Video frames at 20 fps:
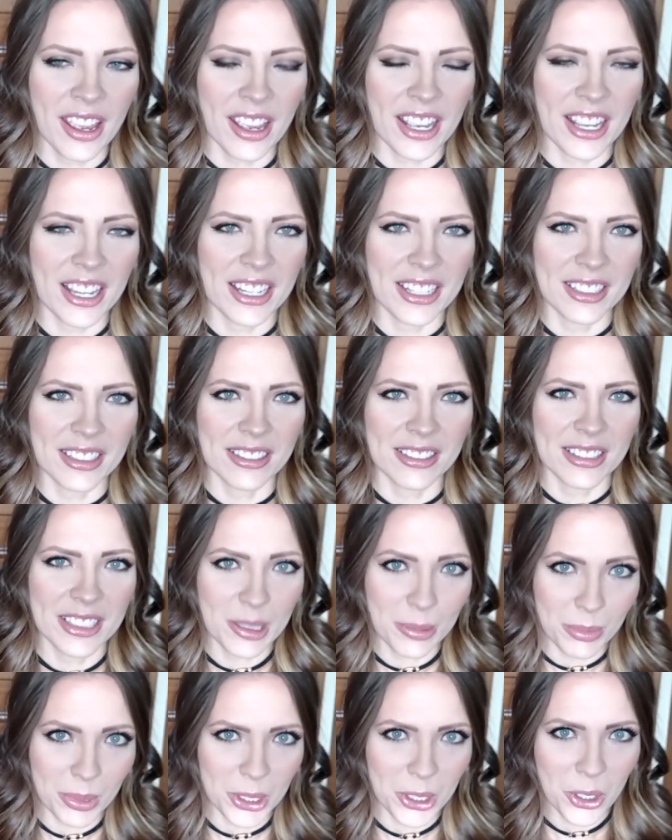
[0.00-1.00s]
And
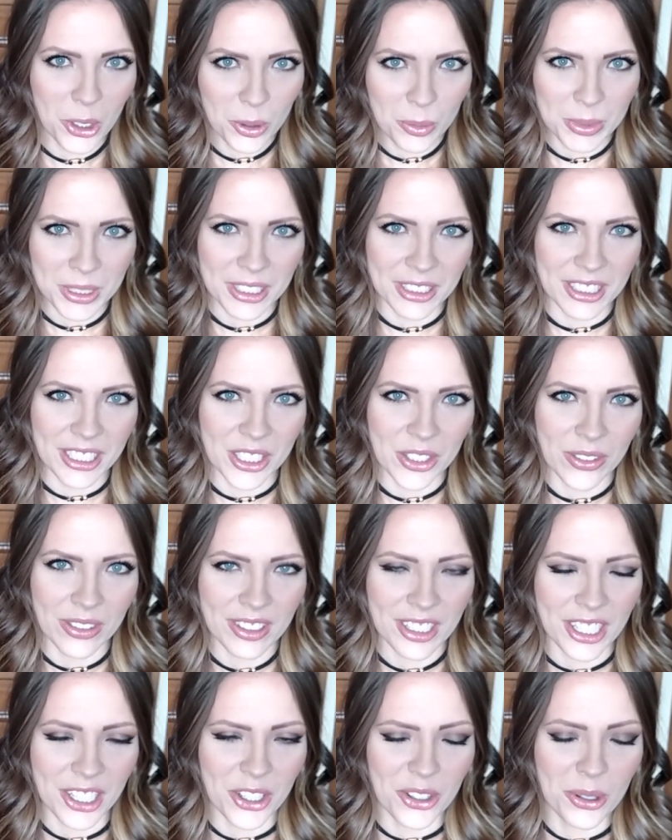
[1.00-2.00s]
Simply Hope did this
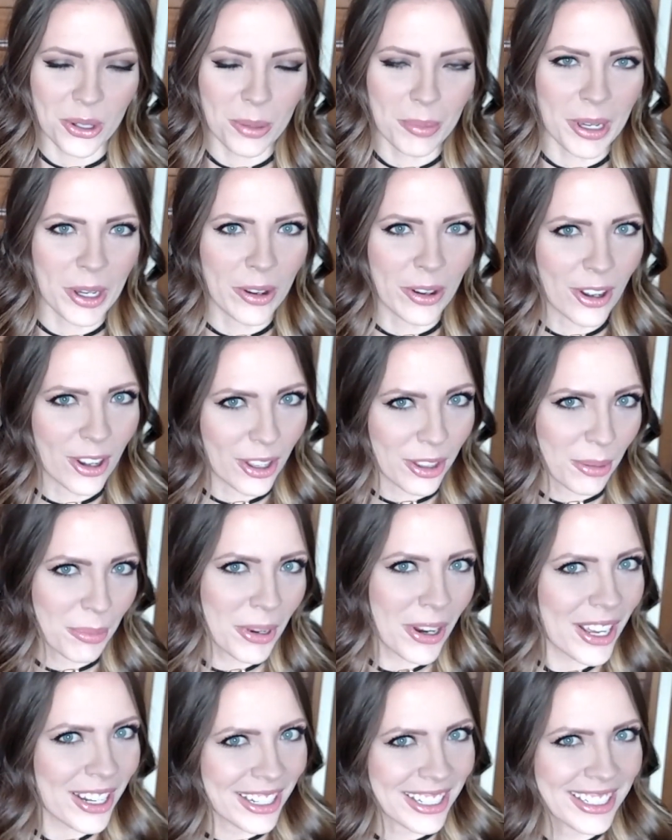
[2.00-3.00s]
video about all the
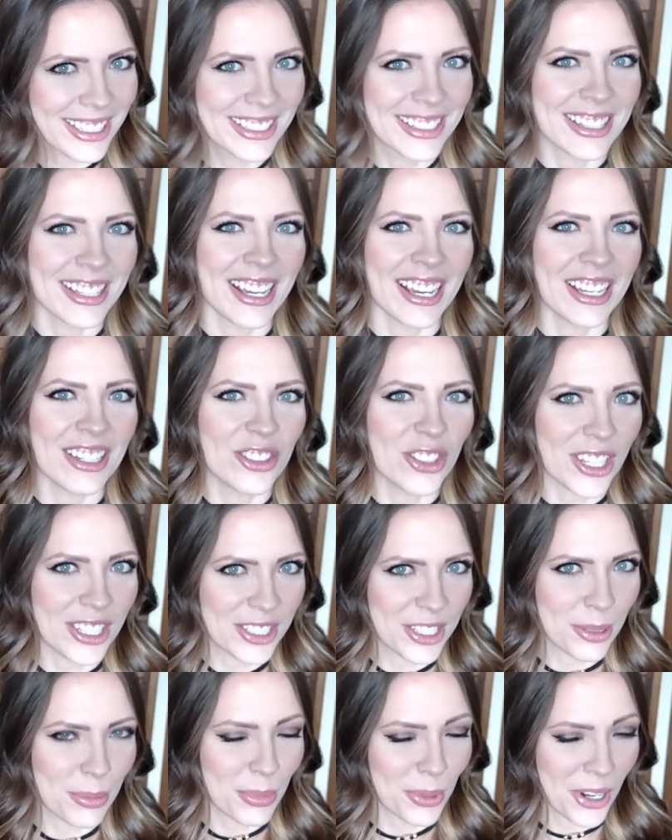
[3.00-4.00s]
products that
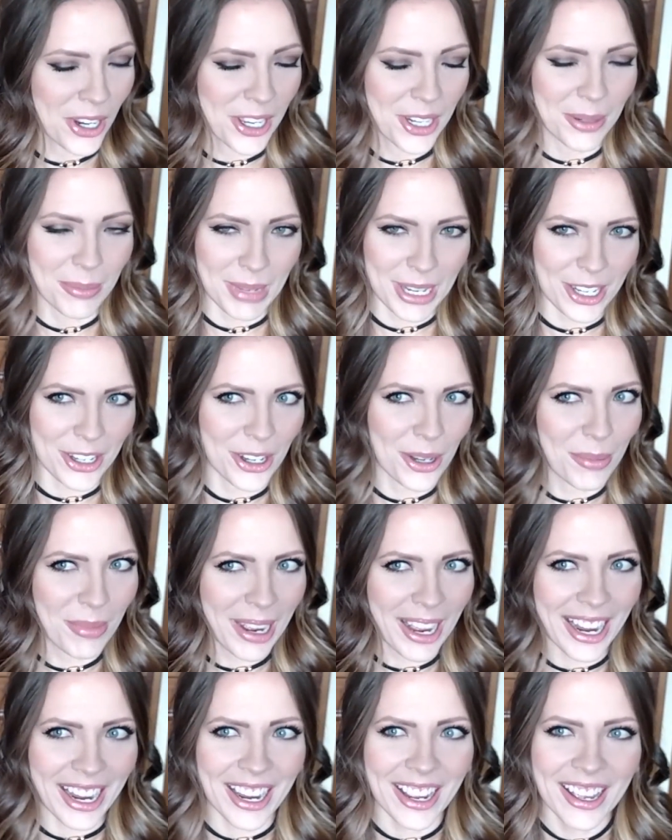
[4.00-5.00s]
Jessica Braun made her
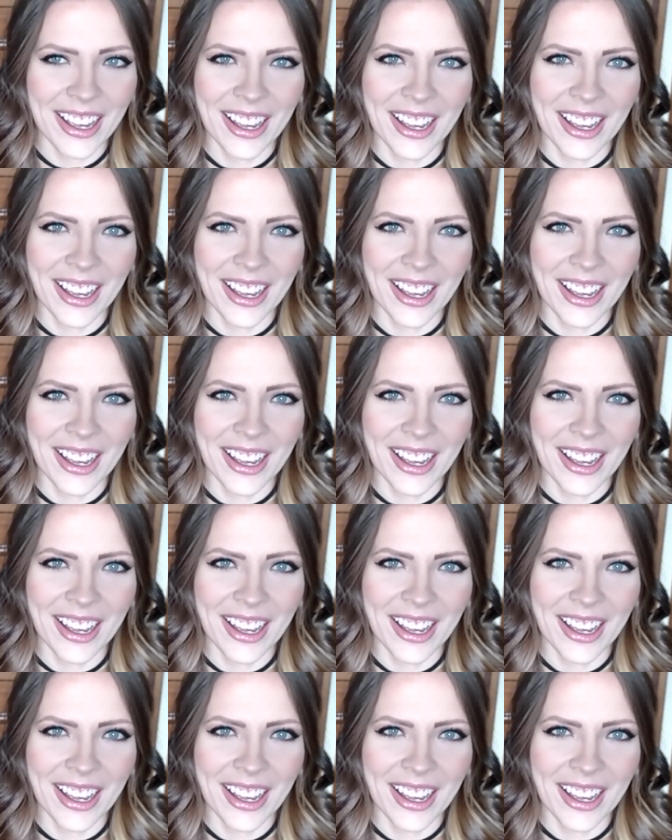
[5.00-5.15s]
buy.